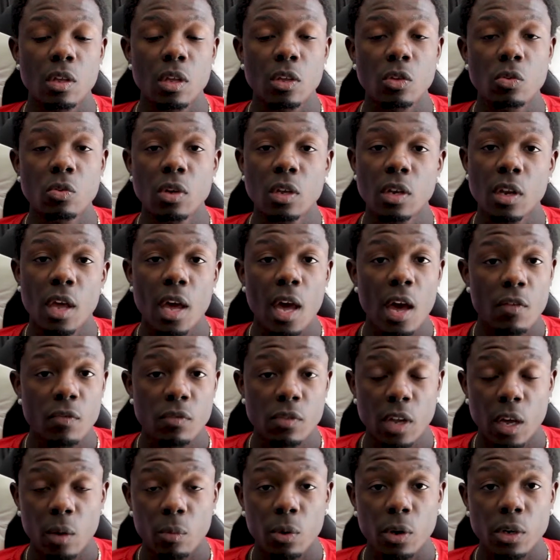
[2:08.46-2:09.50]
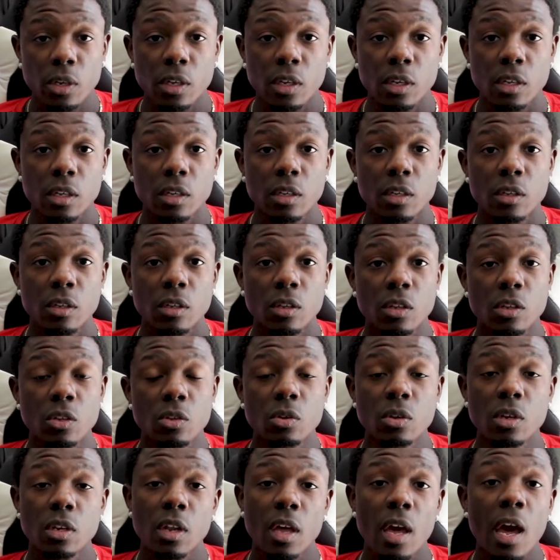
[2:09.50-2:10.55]
You can have networking,
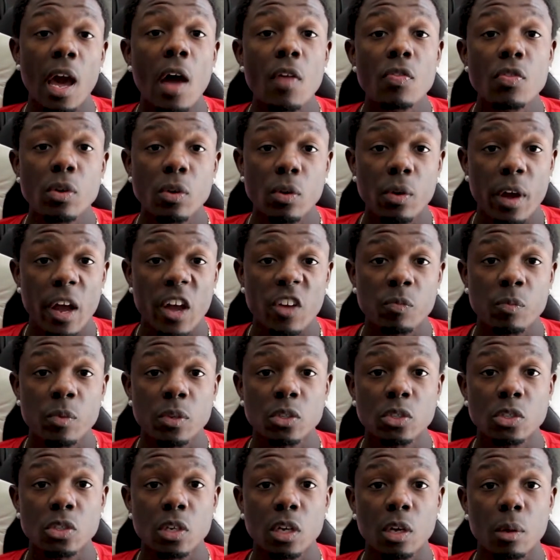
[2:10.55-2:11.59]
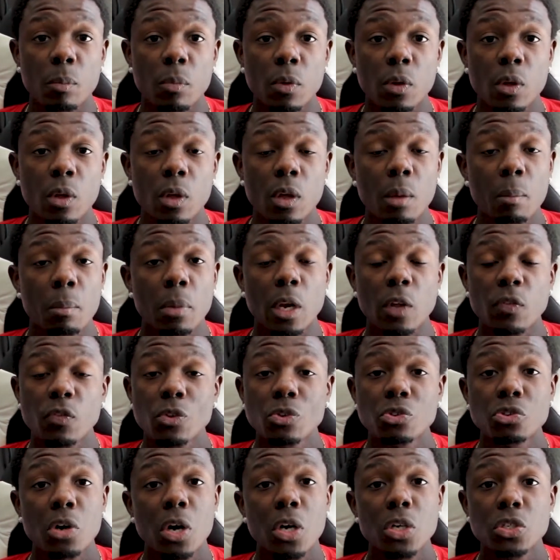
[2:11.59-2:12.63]
you can have the craftsmanship, but if you're
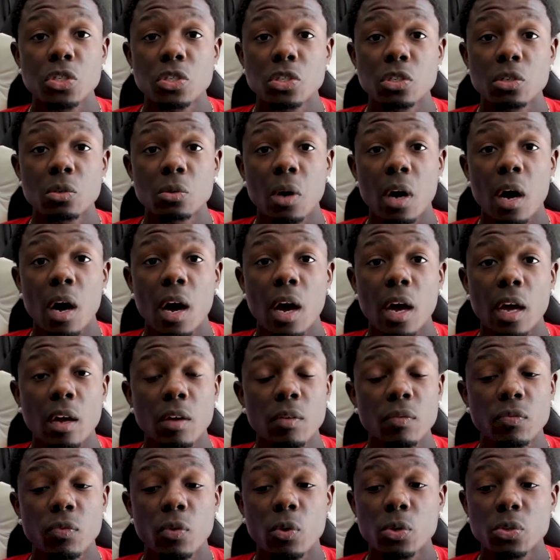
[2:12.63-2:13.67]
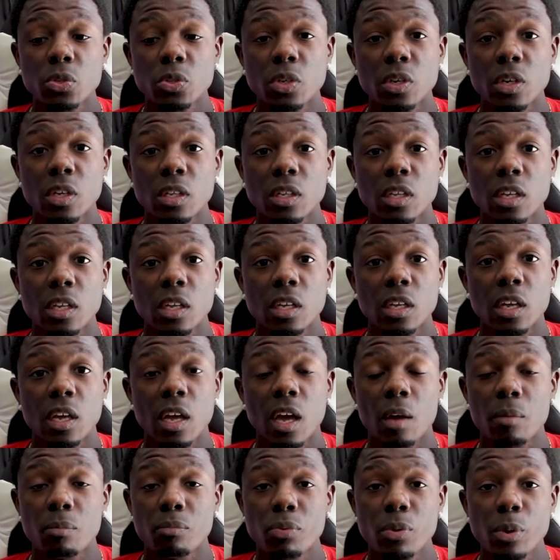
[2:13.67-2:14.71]
charging too high, unfortunately,
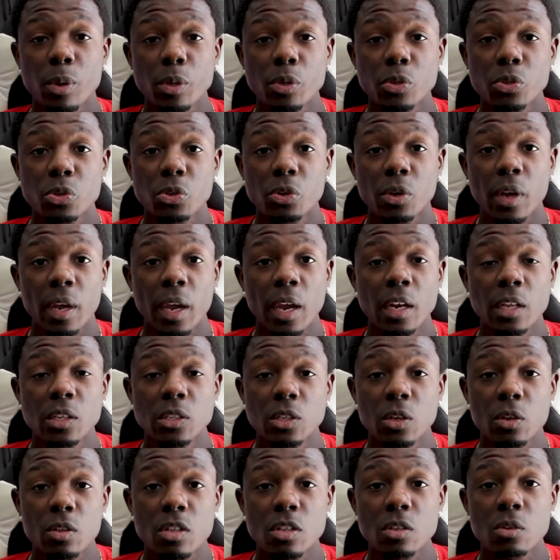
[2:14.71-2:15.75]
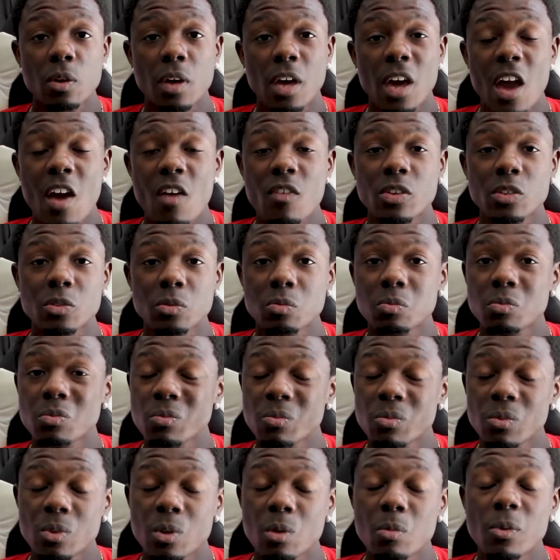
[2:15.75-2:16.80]
I'm pretty sure any skill that you have is
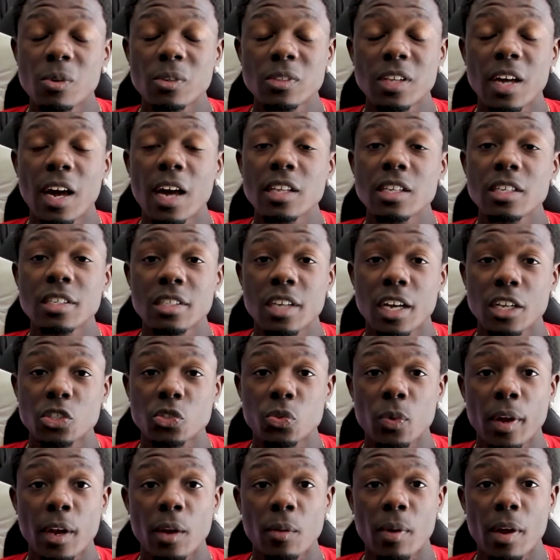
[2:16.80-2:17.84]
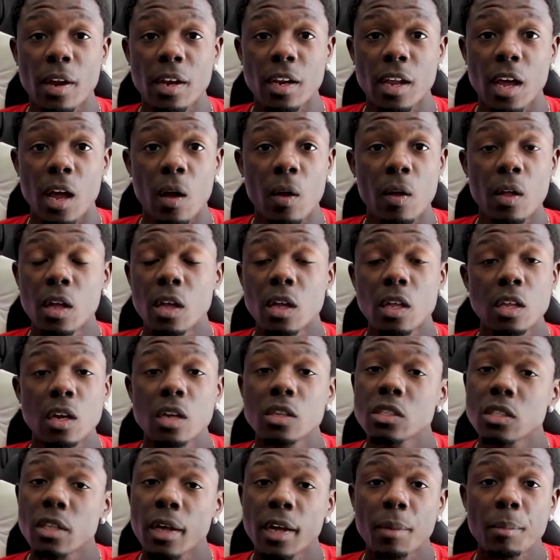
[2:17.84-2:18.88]
almost highly saturated right now.
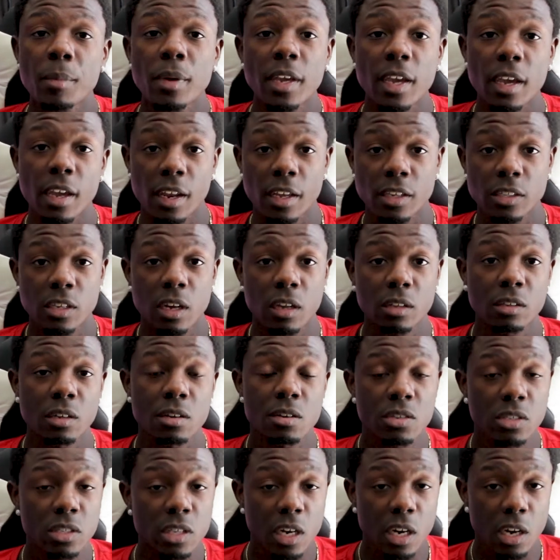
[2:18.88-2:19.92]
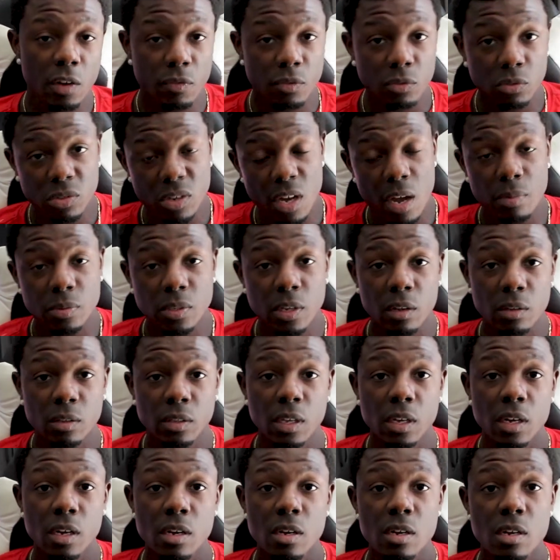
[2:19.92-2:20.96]
There's a lot of mechanics out there, there's a lot of different shops out
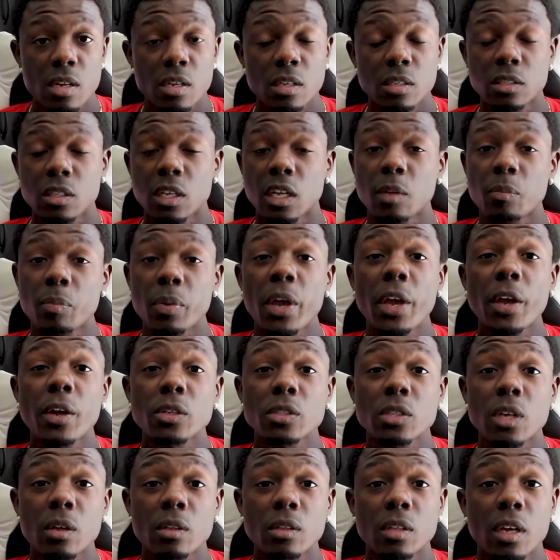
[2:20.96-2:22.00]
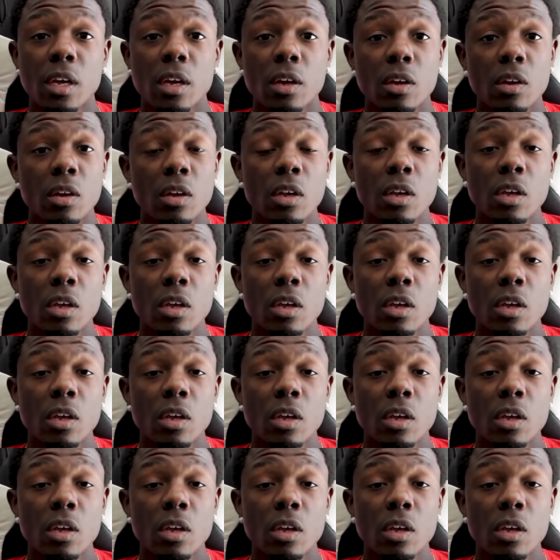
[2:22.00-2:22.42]
there, there's a lot of bakers out there.